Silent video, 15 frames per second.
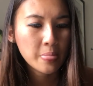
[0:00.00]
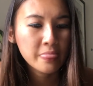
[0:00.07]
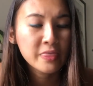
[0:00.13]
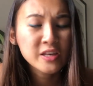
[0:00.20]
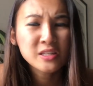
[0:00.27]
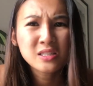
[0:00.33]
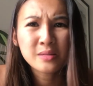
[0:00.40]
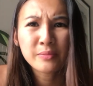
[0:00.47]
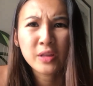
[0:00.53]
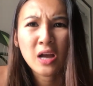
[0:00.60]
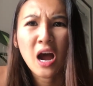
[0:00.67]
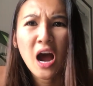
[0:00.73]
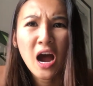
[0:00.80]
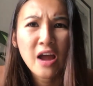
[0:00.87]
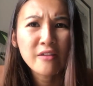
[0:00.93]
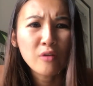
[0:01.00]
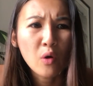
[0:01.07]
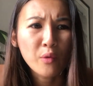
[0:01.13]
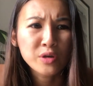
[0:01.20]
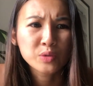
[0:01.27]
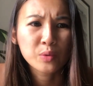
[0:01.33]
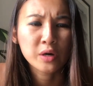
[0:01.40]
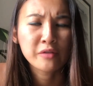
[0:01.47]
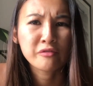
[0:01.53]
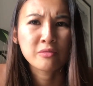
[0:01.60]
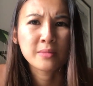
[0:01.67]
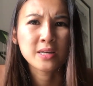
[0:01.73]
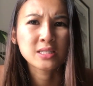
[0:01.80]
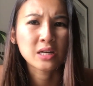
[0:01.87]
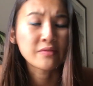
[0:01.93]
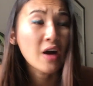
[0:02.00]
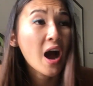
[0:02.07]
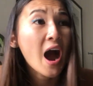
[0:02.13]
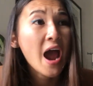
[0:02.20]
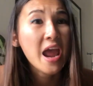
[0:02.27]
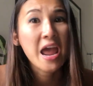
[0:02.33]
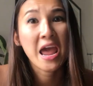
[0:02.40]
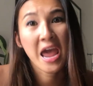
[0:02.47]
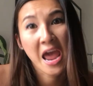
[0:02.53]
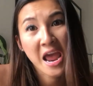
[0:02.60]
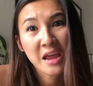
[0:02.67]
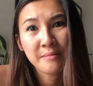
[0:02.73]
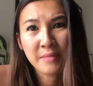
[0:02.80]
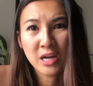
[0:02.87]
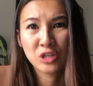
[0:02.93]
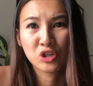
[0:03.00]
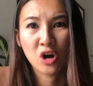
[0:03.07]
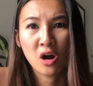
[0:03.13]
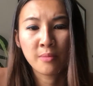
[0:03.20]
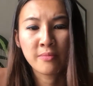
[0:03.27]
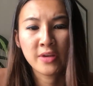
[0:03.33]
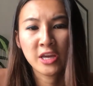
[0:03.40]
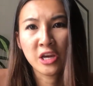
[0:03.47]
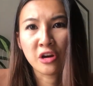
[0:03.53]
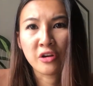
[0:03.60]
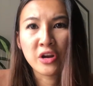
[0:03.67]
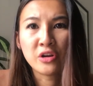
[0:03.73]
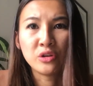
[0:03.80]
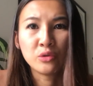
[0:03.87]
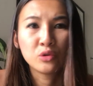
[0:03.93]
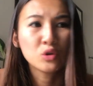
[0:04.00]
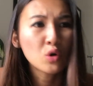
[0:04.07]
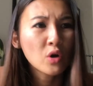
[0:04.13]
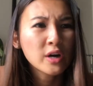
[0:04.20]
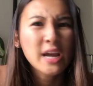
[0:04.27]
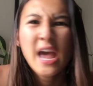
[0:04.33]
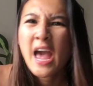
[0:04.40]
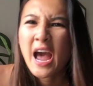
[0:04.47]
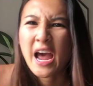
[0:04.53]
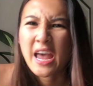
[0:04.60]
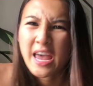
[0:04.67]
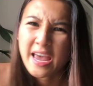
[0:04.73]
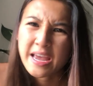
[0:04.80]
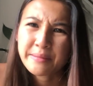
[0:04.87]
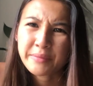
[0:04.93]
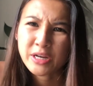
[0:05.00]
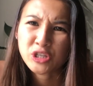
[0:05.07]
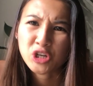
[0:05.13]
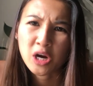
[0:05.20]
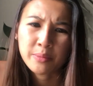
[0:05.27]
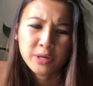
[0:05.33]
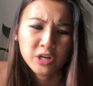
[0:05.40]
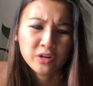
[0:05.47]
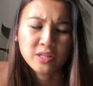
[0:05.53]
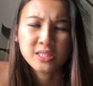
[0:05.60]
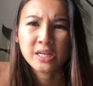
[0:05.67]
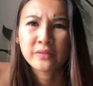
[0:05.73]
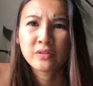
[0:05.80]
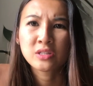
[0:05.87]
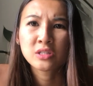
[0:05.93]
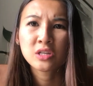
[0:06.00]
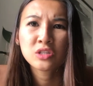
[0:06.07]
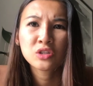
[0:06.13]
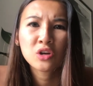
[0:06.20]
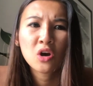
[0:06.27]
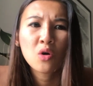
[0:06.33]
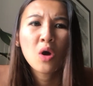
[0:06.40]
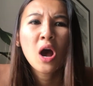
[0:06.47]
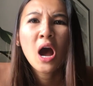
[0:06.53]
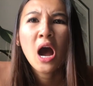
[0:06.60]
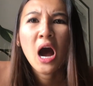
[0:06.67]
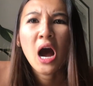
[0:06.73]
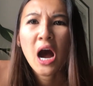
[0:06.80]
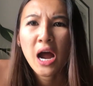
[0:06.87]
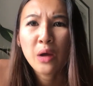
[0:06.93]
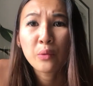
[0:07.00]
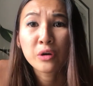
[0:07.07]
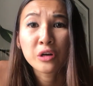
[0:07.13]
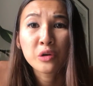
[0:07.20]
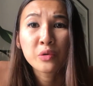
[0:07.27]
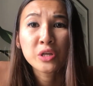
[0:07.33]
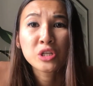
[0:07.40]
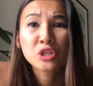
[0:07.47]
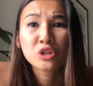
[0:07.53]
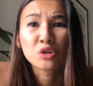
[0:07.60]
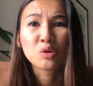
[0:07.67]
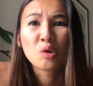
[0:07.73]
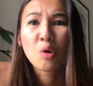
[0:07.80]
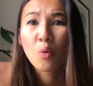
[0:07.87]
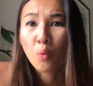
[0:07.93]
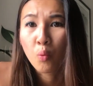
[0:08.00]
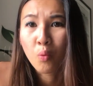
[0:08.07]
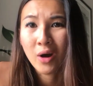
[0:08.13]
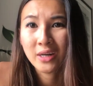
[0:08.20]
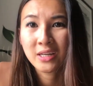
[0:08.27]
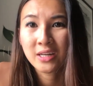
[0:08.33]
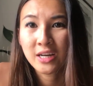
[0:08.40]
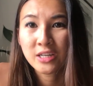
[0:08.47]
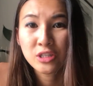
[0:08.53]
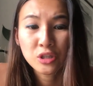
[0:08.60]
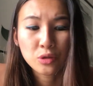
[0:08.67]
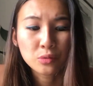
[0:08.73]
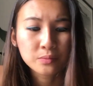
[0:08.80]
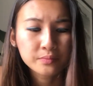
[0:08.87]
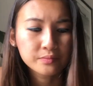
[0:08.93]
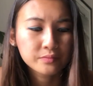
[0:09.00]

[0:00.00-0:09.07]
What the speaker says: This is something I've always wanted for myself. I hate my job here in New York. I hate my job here in San Francisco. I want to quit too. What can I do?